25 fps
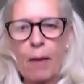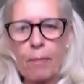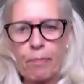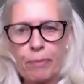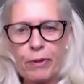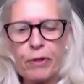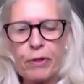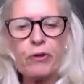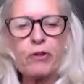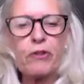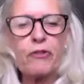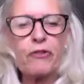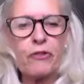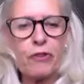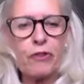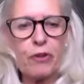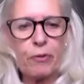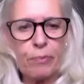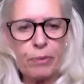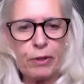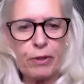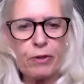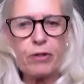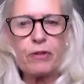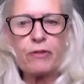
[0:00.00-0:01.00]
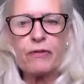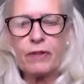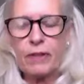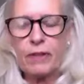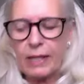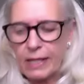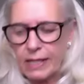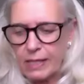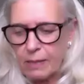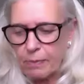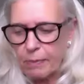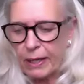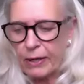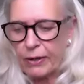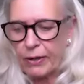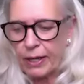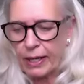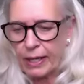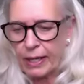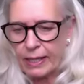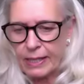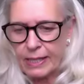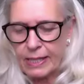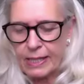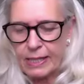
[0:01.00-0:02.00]
beautiful, beautiful
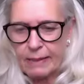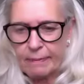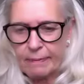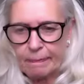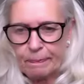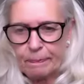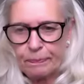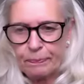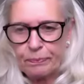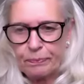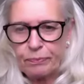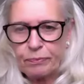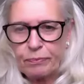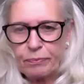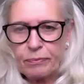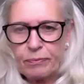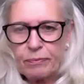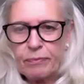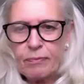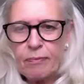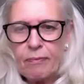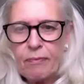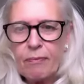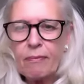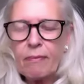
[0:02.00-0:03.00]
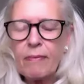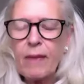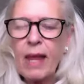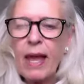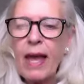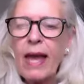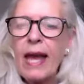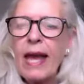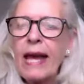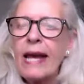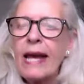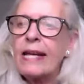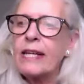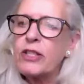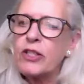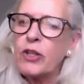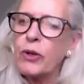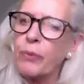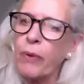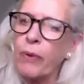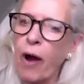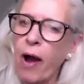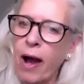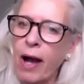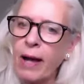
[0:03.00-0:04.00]
experience. So
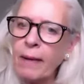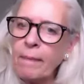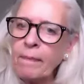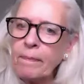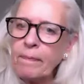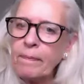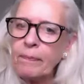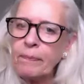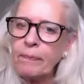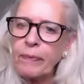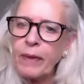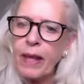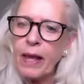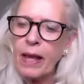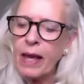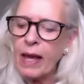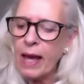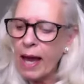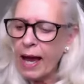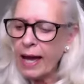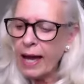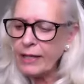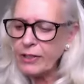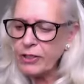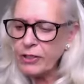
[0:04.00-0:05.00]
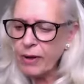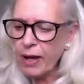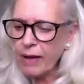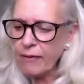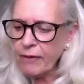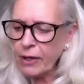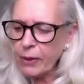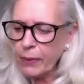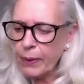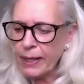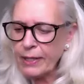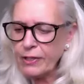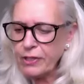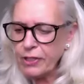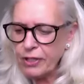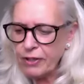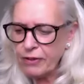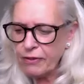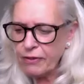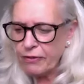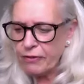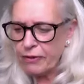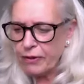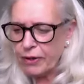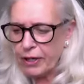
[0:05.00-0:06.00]
Ron, I do have a
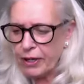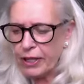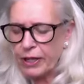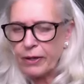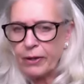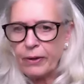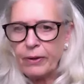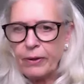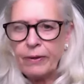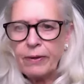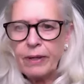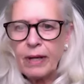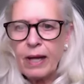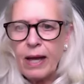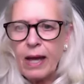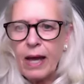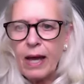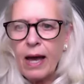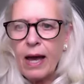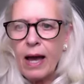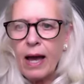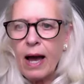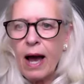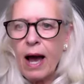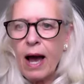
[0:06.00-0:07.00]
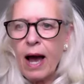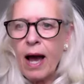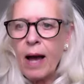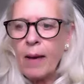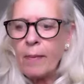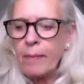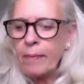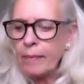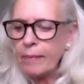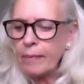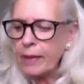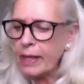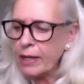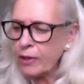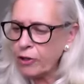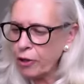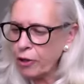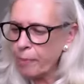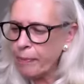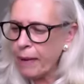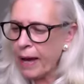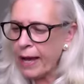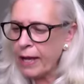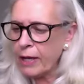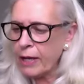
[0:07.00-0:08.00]
question for you. In
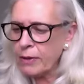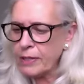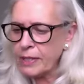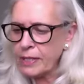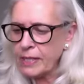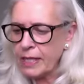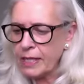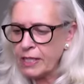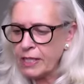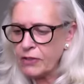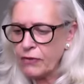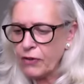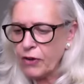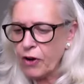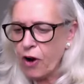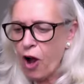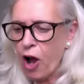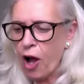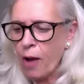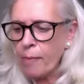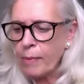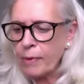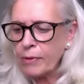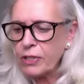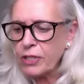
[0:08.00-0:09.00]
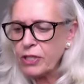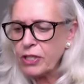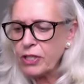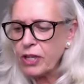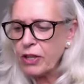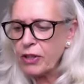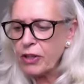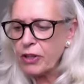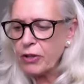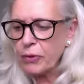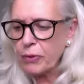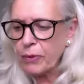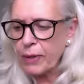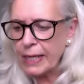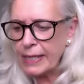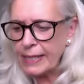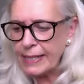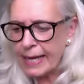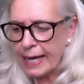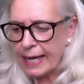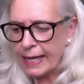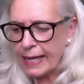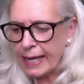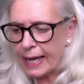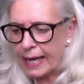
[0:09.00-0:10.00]
your bio, it says for almost 3
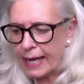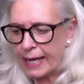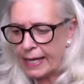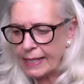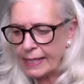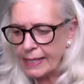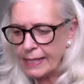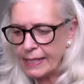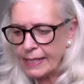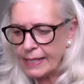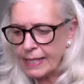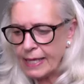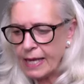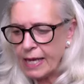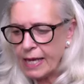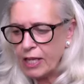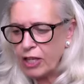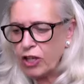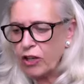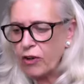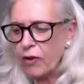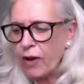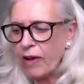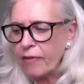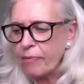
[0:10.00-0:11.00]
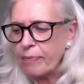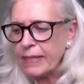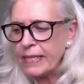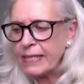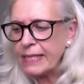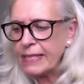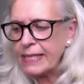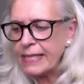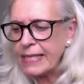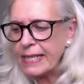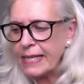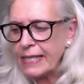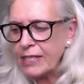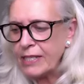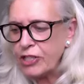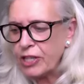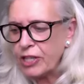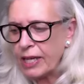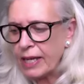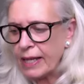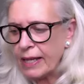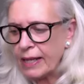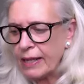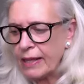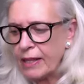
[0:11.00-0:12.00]
decades, you have been
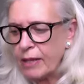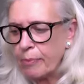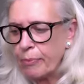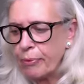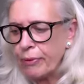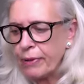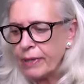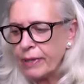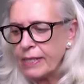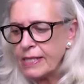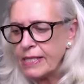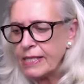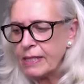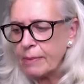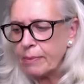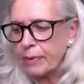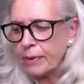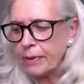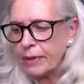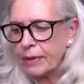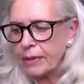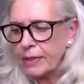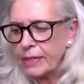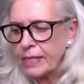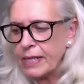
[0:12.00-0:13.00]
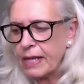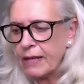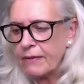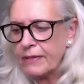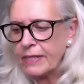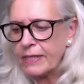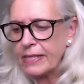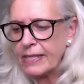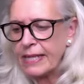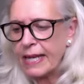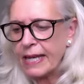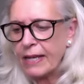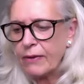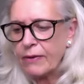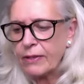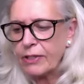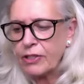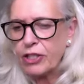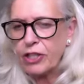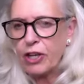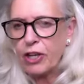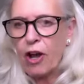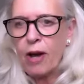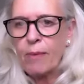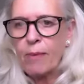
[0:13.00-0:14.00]
teaching the principles of sacred
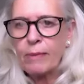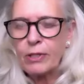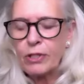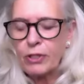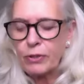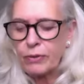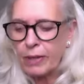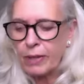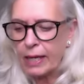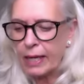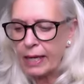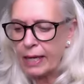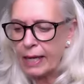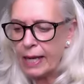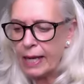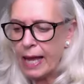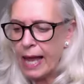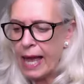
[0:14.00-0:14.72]
geometry